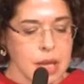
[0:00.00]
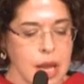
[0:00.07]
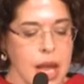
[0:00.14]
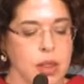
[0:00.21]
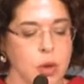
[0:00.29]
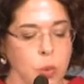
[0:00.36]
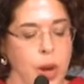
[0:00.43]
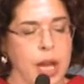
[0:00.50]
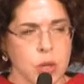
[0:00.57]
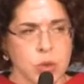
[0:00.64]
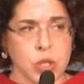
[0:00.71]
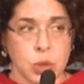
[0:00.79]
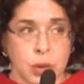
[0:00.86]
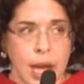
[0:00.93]
And the way you
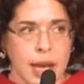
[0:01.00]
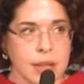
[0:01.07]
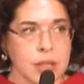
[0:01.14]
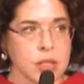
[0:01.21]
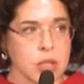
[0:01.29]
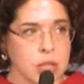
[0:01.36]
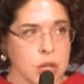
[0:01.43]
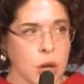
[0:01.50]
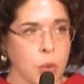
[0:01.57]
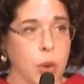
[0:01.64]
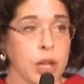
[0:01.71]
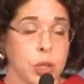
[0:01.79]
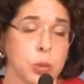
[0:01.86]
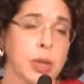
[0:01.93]
do that is to know
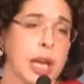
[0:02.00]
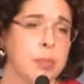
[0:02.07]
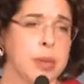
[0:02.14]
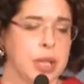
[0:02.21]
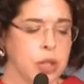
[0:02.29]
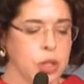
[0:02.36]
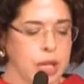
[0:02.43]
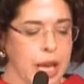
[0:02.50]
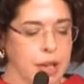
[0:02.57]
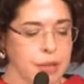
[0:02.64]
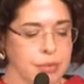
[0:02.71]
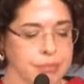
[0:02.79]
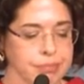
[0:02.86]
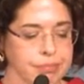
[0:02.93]
what you like being good
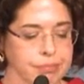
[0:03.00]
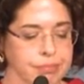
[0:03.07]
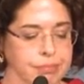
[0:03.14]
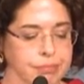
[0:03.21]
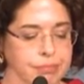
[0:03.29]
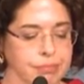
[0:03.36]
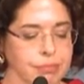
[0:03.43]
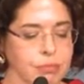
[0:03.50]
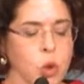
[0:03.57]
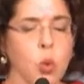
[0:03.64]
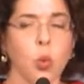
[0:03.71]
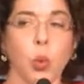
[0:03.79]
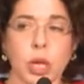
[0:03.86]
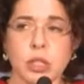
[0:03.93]
at.
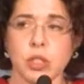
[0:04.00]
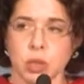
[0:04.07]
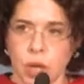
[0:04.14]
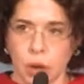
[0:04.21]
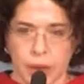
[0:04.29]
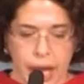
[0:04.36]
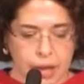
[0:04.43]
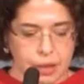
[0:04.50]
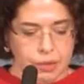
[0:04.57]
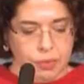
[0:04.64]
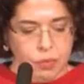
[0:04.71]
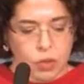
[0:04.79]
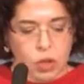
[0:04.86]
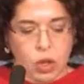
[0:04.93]
Once you know that,
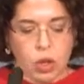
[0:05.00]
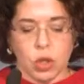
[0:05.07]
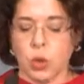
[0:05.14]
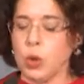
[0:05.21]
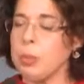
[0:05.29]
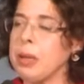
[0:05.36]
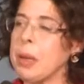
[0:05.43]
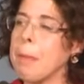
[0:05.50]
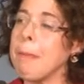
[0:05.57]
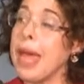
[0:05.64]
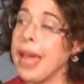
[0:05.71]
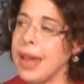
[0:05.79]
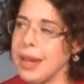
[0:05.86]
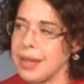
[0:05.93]
you will be
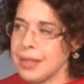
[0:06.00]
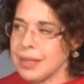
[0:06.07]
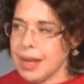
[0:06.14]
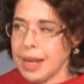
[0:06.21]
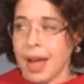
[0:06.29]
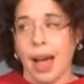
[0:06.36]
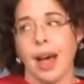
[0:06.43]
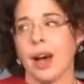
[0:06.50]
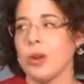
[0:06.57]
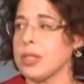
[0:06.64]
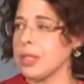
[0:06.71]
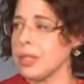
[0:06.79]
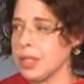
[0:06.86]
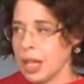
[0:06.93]
amazed at how
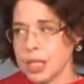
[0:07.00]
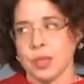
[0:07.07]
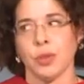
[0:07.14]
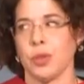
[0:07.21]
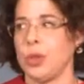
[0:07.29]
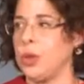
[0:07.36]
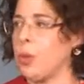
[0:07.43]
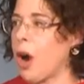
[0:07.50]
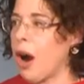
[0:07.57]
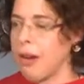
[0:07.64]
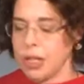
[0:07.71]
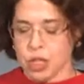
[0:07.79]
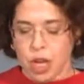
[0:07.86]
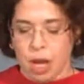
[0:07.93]
successful you are
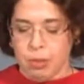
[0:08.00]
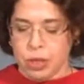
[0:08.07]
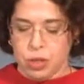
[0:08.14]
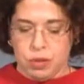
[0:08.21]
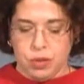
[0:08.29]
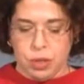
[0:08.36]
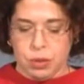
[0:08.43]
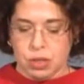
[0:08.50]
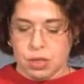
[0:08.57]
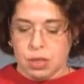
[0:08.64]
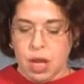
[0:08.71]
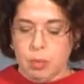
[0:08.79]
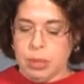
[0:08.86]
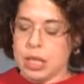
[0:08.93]
in job interviews
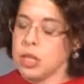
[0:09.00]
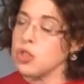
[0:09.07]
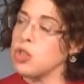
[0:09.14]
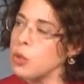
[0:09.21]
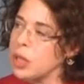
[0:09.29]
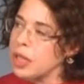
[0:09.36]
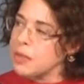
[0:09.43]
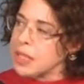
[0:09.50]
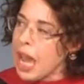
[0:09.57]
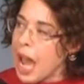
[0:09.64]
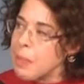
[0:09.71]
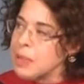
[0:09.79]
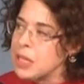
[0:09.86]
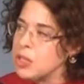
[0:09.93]
because you will have
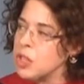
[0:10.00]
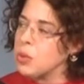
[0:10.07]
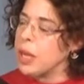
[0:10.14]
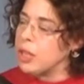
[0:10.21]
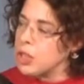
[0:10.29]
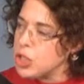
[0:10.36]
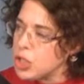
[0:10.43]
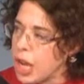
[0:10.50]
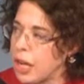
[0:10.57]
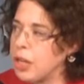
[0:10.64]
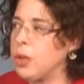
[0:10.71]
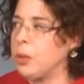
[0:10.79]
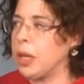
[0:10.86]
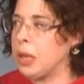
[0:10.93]
tapped into a
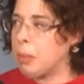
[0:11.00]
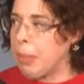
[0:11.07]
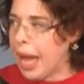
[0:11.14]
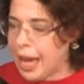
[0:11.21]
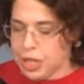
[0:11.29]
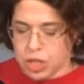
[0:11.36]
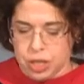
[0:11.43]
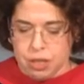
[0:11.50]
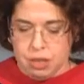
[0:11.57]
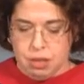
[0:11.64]
genuine passion.